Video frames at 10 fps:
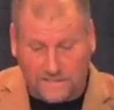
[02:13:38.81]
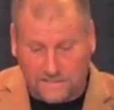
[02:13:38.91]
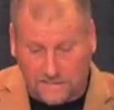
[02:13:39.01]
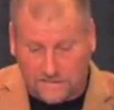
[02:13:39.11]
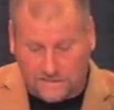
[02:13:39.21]

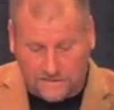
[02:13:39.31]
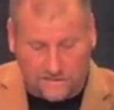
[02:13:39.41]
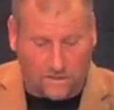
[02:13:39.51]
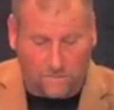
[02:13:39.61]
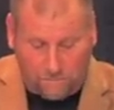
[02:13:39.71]

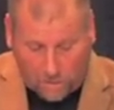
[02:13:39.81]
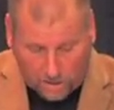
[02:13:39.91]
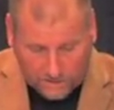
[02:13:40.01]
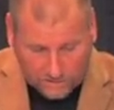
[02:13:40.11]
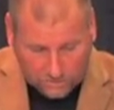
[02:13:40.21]
existence of
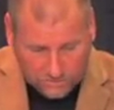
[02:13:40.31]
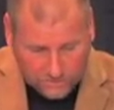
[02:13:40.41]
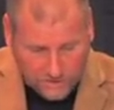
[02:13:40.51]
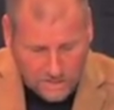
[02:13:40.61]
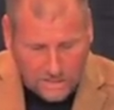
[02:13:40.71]

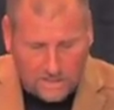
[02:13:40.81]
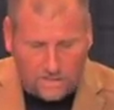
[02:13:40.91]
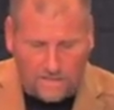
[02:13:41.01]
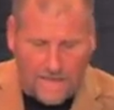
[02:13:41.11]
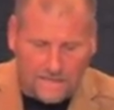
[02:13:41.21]
particles.
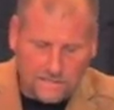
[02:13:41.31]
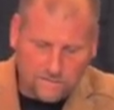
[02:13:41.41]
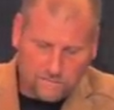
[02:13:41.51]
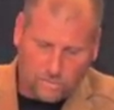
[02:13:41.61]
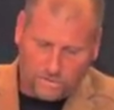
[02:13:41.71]
That is,
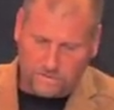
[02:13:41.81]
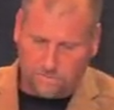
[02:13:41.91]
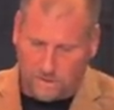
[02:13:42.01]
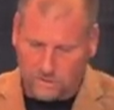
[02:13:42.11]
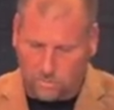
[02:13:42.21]
of course,
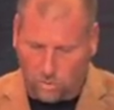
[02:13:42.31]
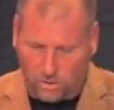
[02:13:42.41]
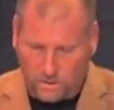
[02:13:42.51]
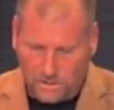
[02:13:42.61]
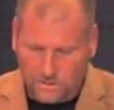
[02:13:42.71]
much
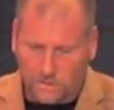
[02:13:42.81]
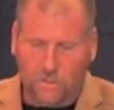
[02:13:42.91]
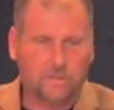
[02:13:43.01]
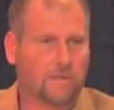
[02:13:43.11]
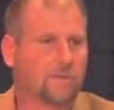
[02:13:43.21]
more
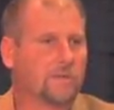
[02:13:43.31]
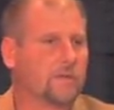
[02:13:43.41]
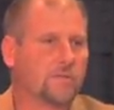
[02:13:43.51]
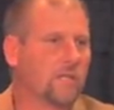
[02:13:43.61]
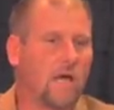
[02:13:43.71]

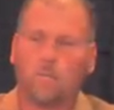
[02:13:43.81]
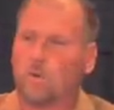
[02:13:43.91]
there's a lot